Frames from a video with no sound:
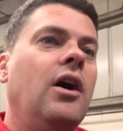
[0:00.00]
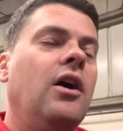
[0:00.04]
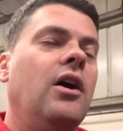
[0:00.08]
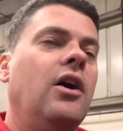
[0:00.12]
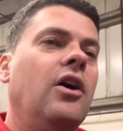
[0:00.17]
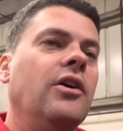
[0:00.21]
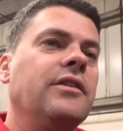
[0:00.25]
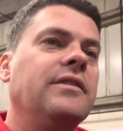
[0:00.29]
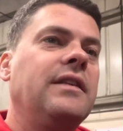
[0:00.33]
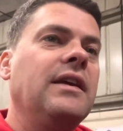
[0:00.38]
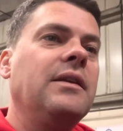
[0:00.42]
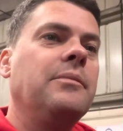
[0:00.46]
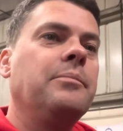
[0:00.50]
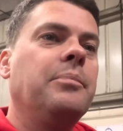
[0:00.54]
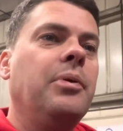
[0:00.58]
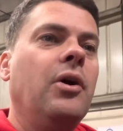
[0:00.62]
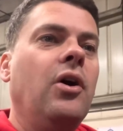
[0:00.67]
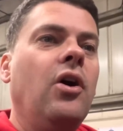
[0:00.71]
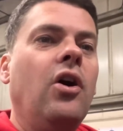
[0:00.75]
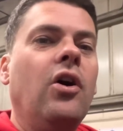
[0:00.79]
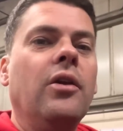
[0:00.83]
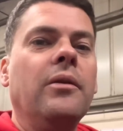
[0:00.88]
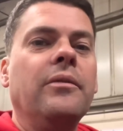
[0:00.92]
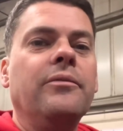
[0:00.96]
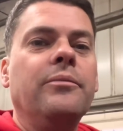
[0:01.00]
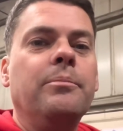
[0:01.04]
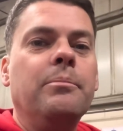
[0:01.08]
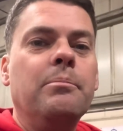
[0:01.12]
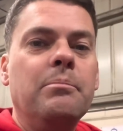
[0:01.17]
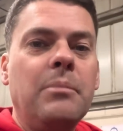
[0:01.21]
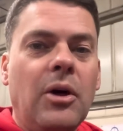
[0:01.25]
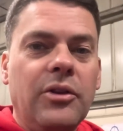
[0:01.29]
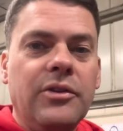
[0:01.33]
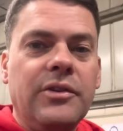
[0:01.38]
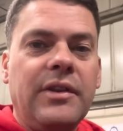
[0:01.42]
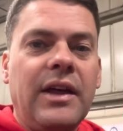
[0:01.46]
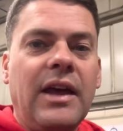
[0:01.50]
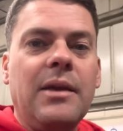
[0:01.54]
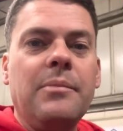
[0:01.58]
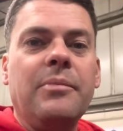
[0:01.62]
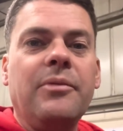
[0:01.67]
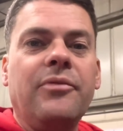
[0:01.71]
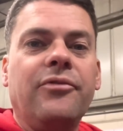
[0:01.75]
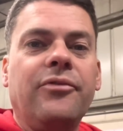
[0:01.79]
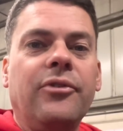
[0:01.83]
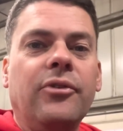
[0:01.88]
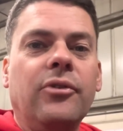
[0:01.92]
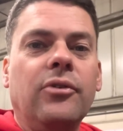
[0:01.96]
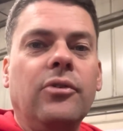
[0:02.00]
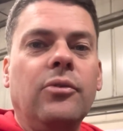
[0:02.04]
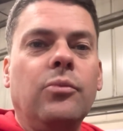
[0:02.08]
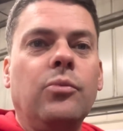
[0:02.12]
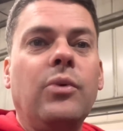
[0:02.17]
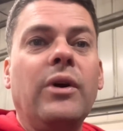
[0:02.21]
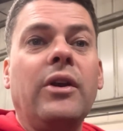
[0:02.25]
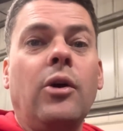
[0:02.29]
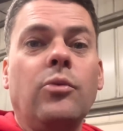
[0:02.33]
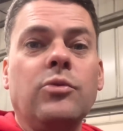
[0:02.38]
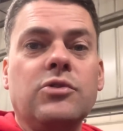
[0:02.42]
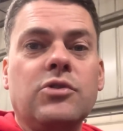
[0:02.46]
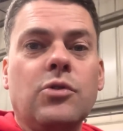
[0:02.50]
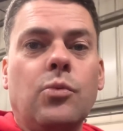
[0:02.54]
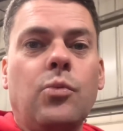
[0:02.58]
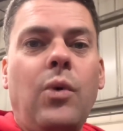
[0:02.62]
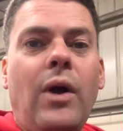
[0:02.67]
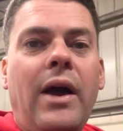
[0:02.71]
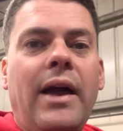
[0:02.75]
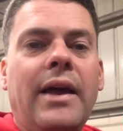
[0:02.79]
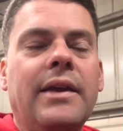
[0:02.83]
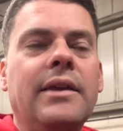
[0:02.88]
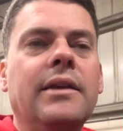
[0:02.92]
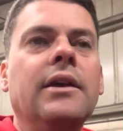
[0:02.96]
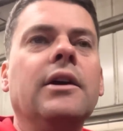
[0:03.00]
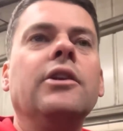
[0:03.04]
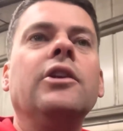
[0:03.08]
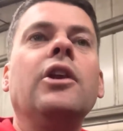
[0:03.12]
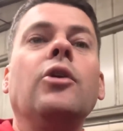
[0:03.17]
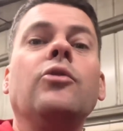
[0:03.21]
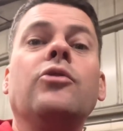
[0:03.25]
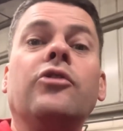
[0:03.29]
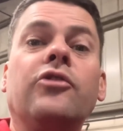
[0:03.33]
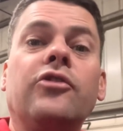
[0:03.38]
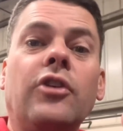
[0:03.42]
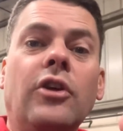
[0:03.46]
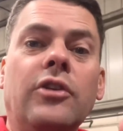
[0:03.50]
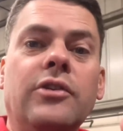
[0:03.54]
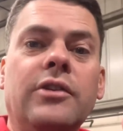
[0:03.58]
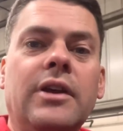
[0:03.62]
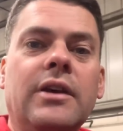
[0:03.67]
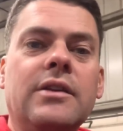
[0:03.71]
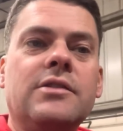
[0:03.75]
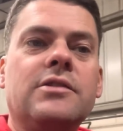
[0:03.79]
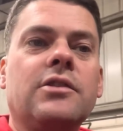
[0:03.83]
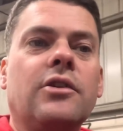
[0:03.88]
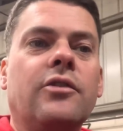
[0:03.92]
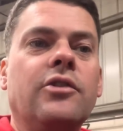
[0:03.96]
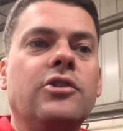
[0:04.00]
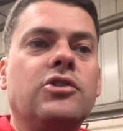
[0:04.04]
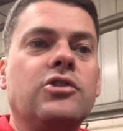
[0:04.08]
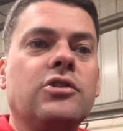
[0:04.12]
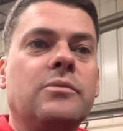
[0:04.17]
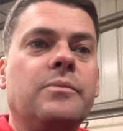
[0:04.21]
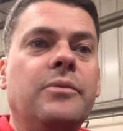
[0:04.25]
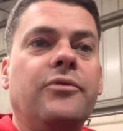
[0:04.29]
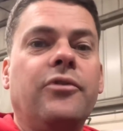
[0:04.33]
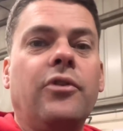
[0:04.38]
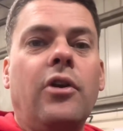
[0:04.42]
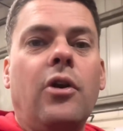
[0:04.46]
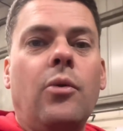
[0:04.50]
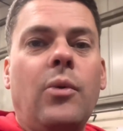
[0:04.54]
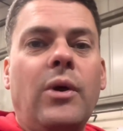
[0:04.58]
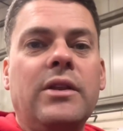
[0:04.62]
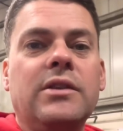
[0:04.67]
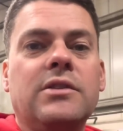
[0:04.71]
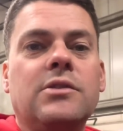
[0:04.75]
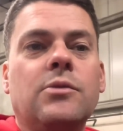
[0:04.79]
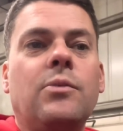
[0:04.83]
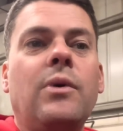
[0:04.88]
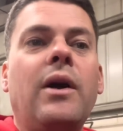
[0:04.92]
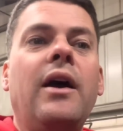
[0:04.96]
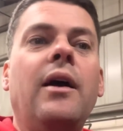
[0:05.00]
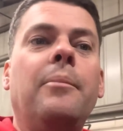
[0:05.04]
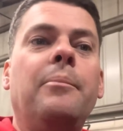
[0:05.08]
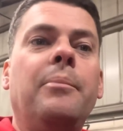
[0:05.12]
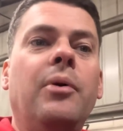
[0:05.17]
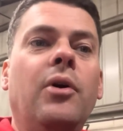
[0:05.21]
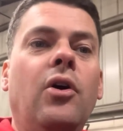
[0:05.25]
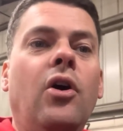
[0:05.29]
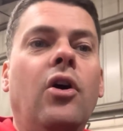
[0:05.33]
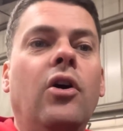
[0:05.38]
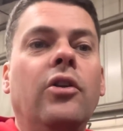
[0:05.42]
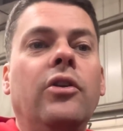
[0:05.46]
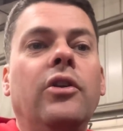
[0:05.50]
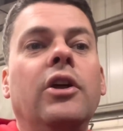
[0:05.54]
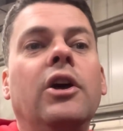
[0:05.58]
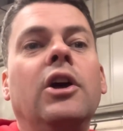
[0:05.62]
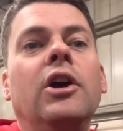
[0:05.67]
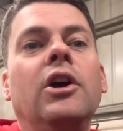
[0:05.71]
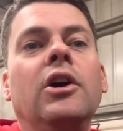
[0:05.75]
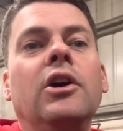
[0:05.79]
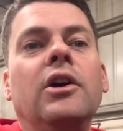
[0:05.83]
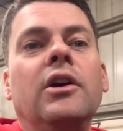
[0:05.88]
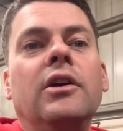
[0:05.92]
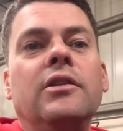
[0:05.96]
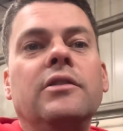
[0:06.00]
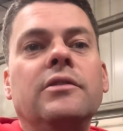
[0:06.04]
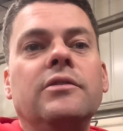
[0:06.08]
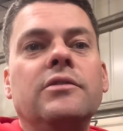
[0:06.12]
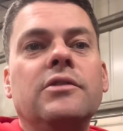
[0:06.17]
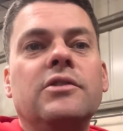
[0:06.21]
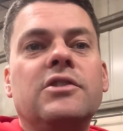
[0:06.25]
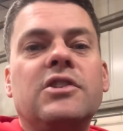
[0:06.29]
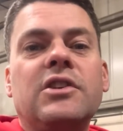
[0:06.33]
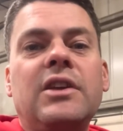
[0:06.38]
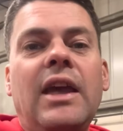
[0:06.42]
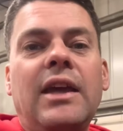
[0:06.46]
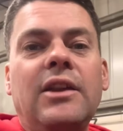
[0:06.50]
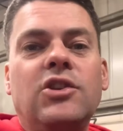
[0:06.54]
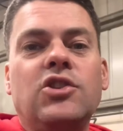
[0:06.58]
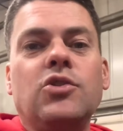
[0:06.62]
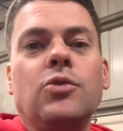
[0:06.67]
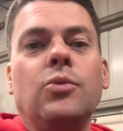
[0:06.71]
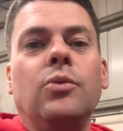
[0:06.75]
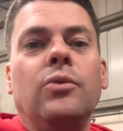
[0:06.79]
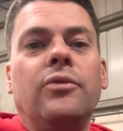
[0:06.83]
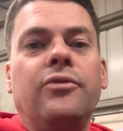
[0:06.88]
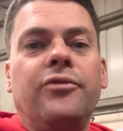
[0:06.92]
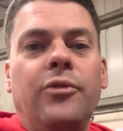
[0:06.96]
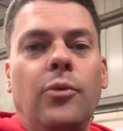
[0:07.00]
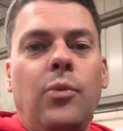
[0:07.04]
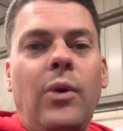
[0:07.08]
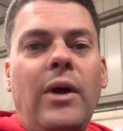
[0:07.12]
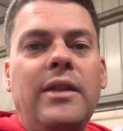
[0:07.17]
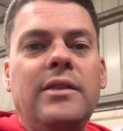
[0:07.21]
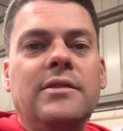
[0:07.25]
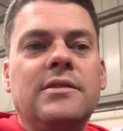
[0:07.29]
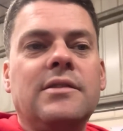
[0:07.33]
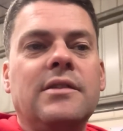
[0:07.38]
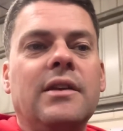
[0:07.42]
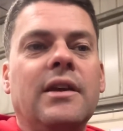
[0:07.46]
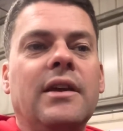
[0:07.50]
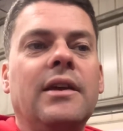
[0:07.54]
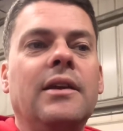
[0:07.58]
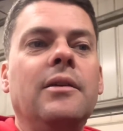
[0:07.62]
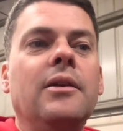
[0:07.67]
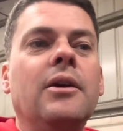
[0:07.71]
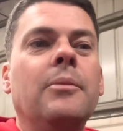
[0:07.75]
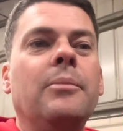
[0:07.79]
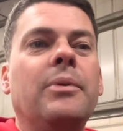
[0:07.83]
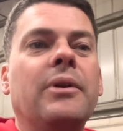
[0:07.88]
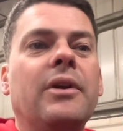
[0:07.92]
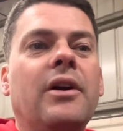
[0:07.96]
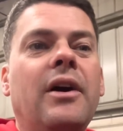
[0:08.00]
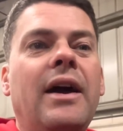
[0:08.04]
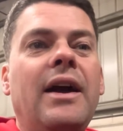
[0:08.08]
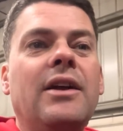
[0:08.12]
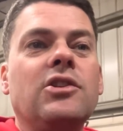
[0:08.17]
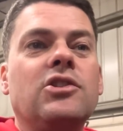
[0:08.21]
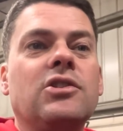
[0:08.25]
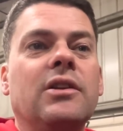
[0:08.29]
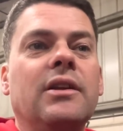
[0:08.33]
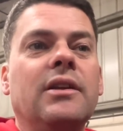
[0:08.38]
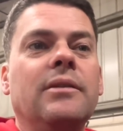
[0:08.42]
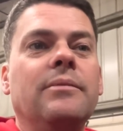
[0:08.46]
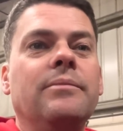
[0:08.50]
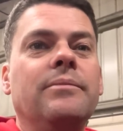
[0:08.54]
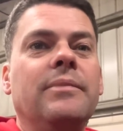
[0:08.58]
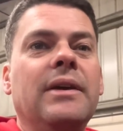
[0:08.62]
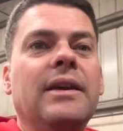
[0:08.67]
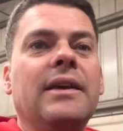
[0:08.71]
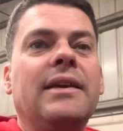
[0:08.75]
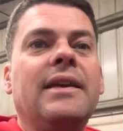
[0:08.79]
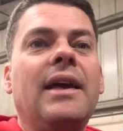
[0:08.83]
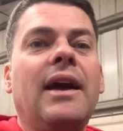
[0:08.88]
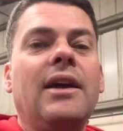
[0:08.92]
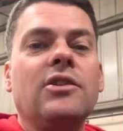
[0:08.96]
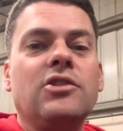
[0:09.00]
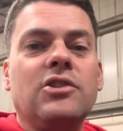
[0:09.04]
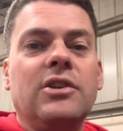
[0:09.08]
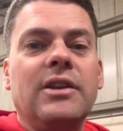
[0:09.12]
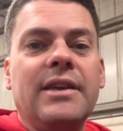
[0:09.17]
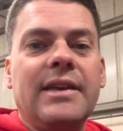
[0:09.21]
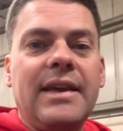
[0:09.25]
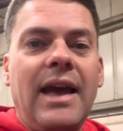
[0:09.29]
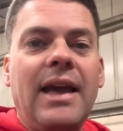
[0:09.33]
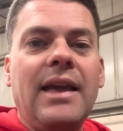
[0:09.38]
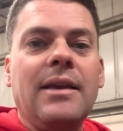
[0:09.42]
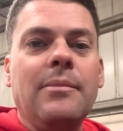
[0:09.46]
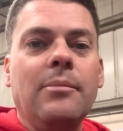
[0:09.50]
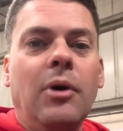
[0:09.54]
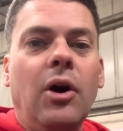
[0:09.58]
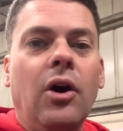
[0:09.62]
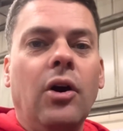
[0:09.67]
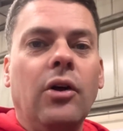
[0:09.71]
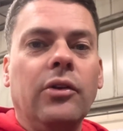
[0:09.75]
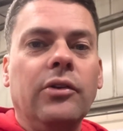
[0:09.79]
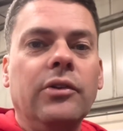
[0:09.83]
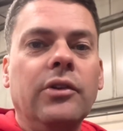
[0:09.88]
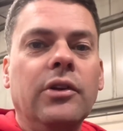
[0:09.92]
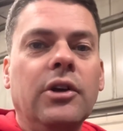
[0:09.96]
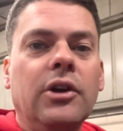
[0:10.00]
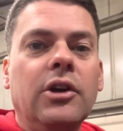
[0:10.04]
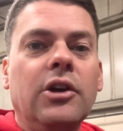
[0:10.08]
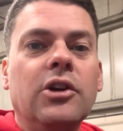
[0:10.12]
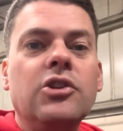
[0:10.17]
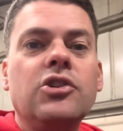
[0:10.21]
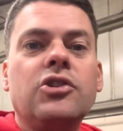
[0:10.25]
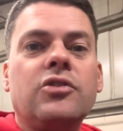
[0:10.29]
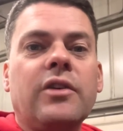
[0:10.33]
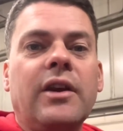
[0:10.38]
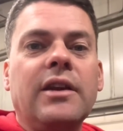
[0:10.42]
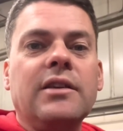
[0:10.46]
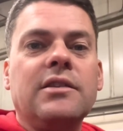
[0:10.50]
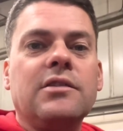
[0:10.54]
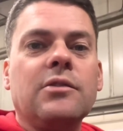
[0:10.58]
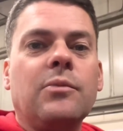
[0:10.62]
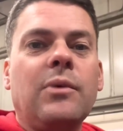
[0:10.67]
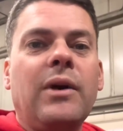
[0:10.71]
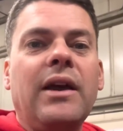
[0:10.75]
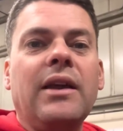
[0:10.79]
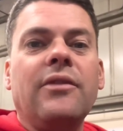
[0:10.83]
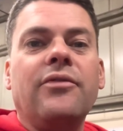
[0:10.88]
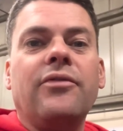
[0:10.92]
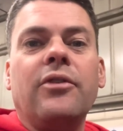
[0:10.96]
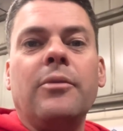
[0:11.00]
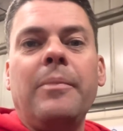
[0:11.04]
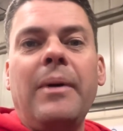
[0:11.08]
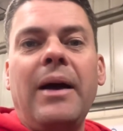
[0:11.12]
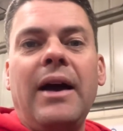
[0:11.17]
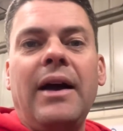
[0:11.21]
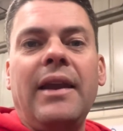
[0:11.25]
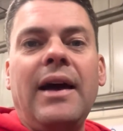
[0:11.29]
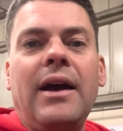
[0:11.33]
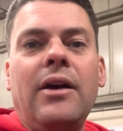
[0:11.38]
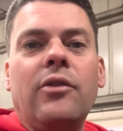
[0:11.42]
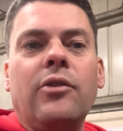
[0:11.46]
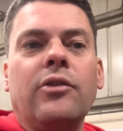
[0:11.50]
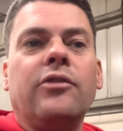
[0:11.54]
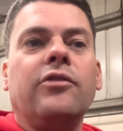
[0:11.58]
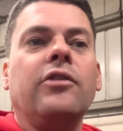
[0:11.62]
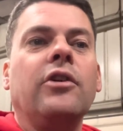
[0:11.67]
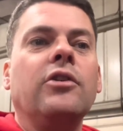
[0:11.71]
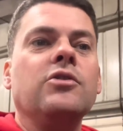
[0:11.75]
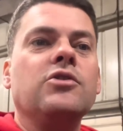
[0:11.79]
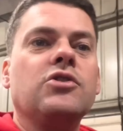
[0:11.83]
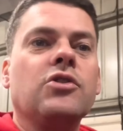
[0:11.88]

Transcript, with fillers: I did put on Monday before when I was away, no, the Sunday, sorry, just before I went away, I put on scheduled for Wednesday, but I actually, it actually came on straight away for about an hour or so.